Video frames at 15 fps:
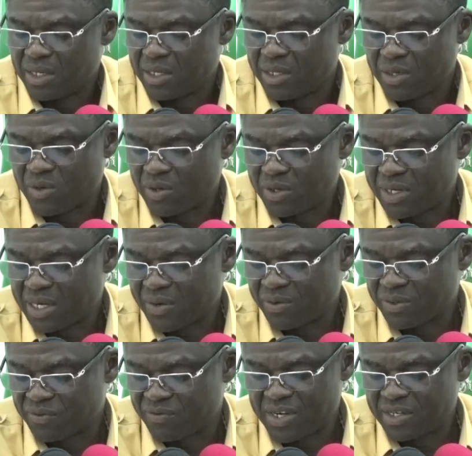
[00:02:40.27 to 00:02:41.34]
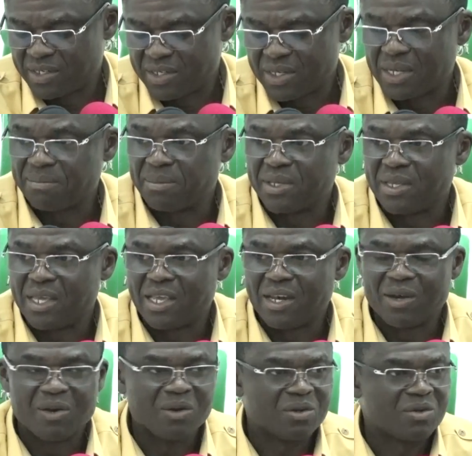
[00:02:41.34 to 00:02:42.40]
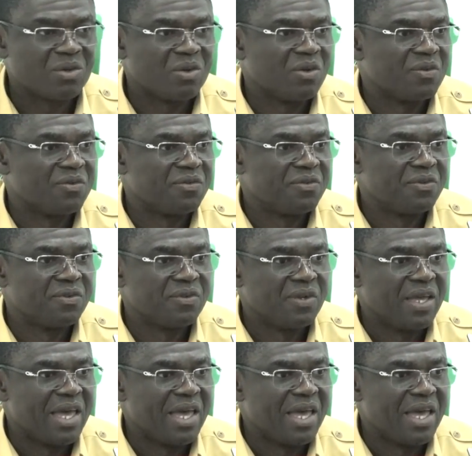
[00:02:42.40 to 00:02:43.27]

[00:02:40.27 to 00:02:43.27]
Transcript: the contract was very shabby, a lot of